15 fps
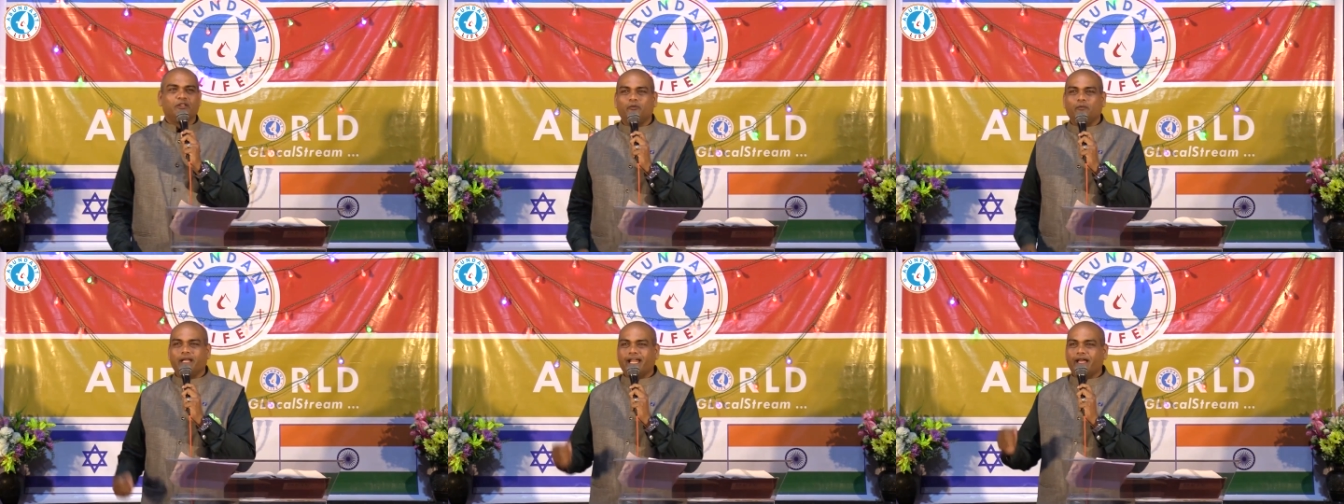
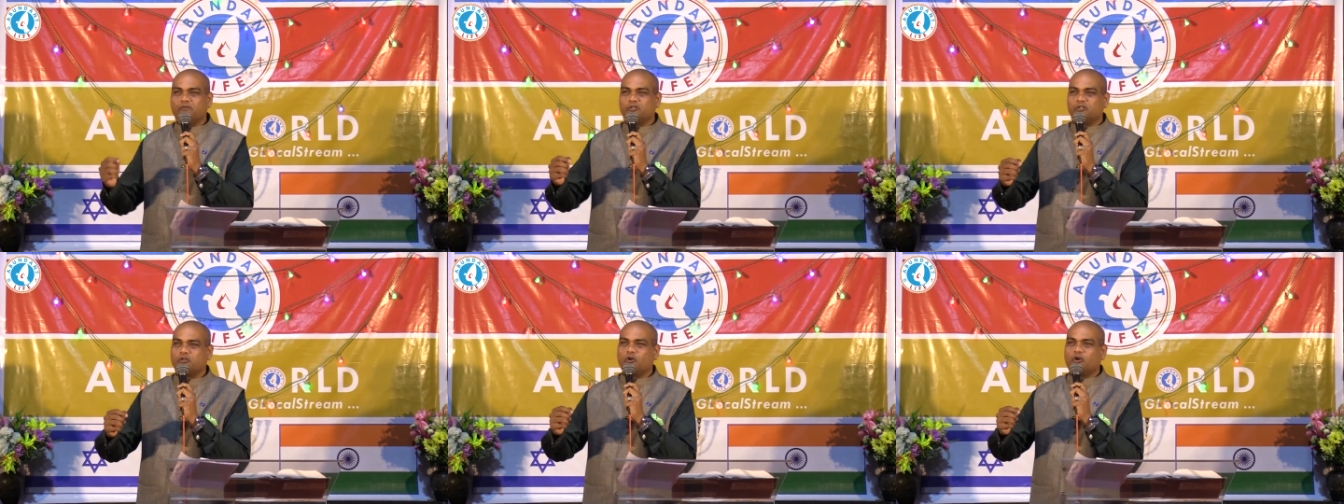When I
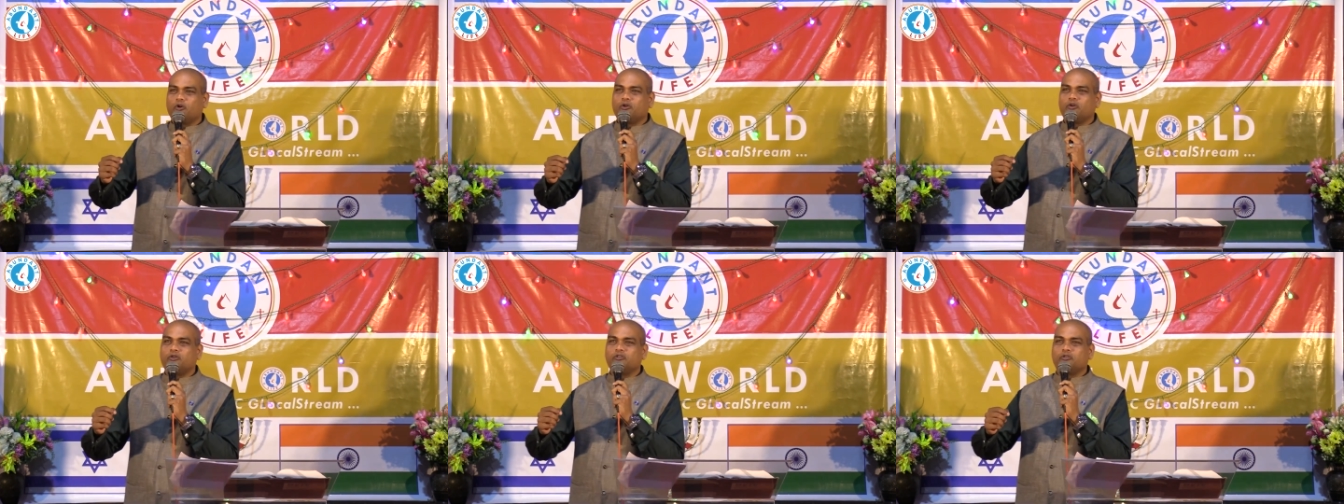would
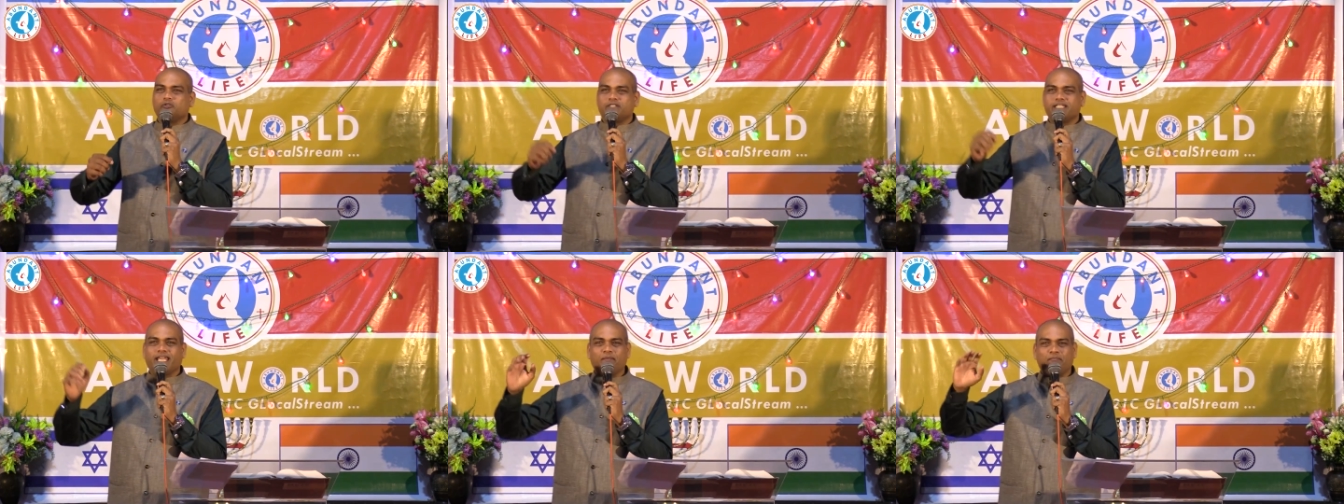go to
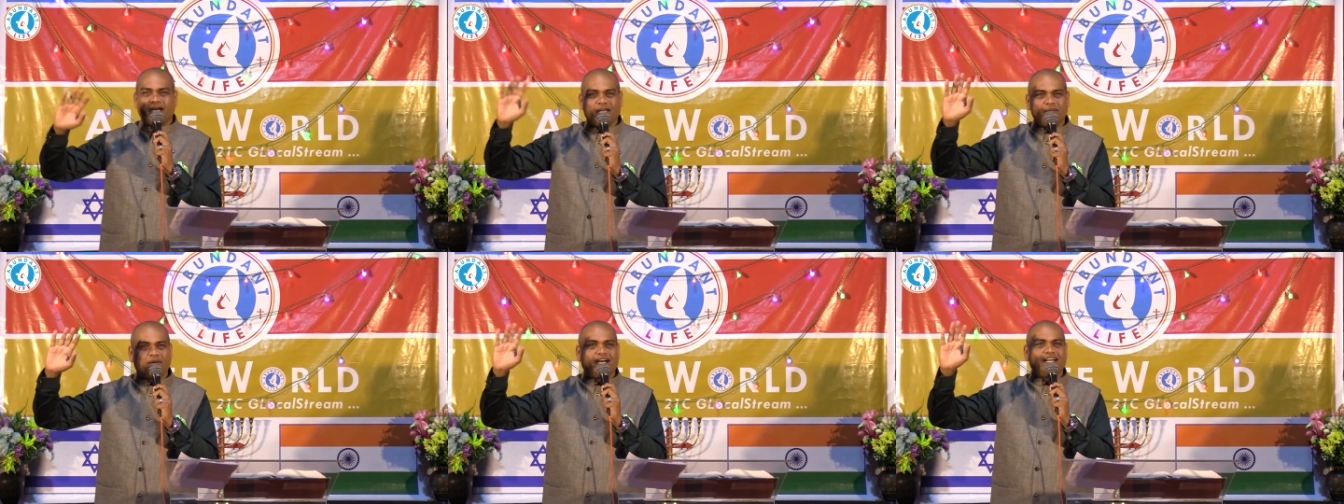say
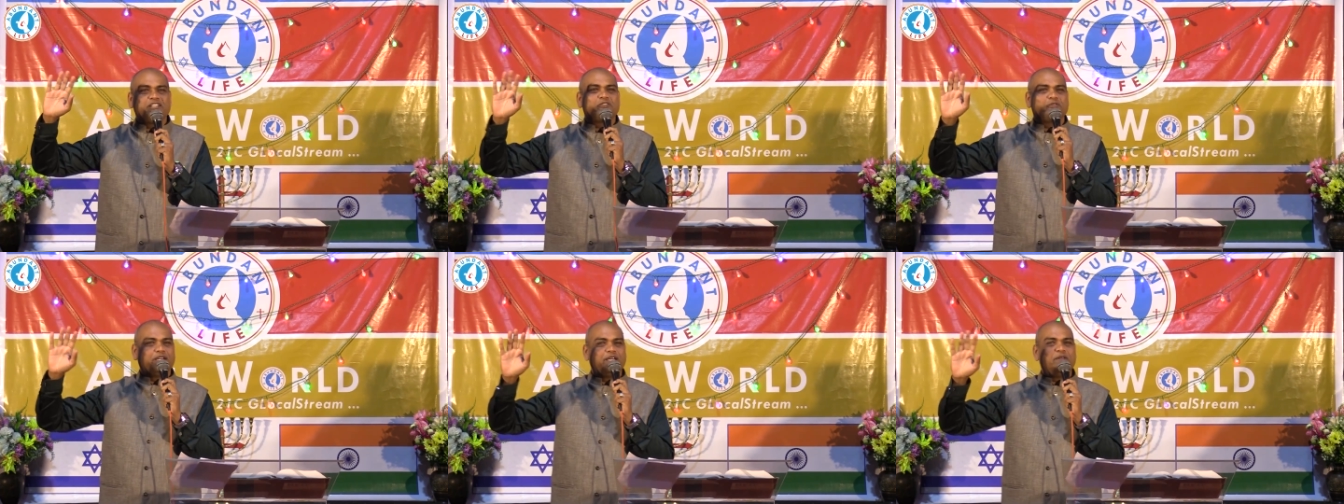bye bye
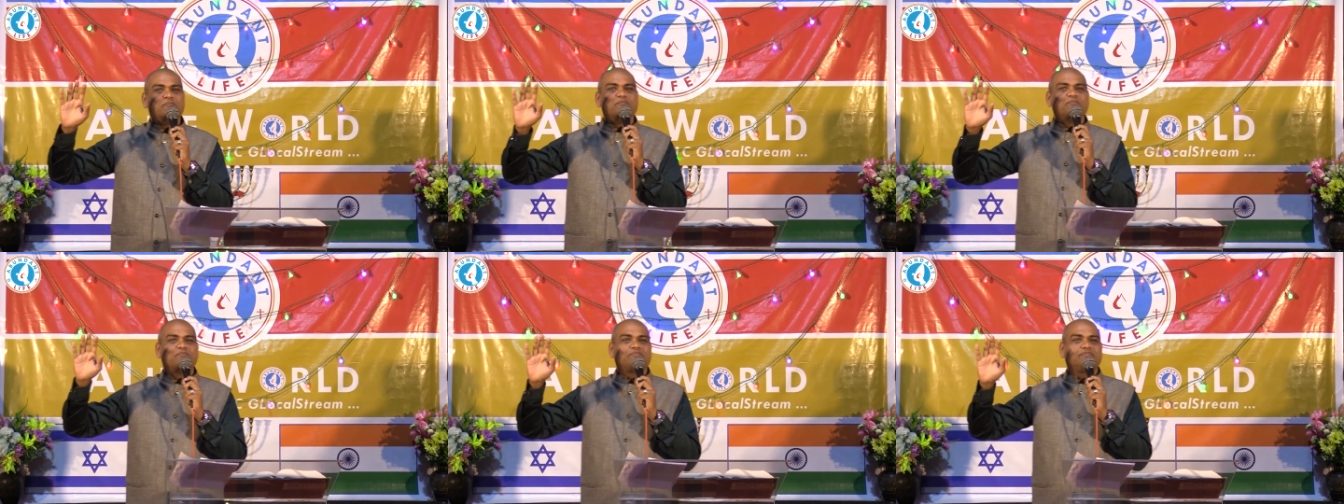to
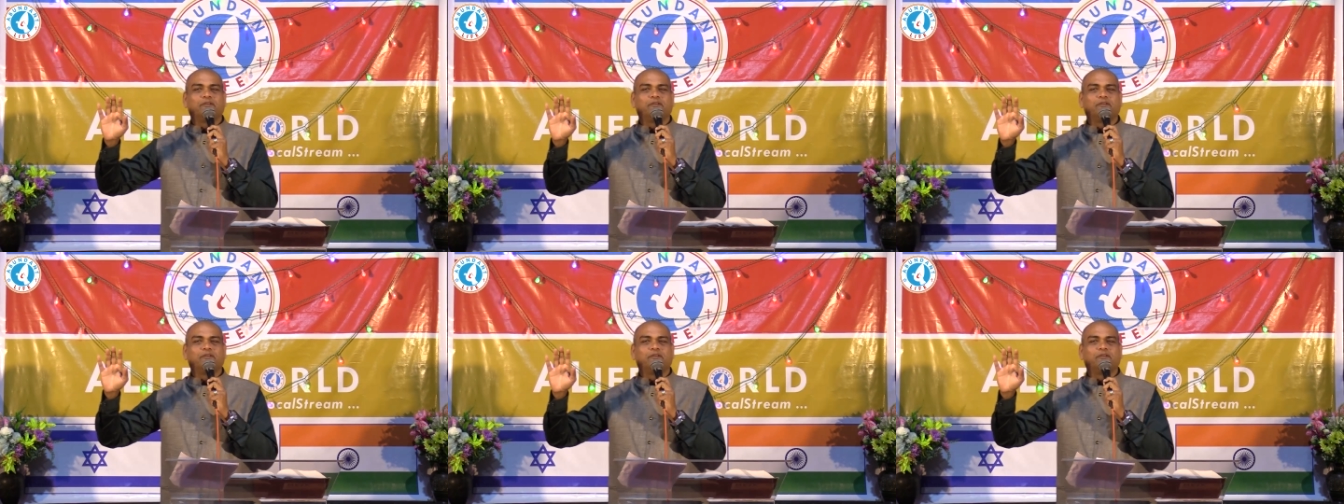him,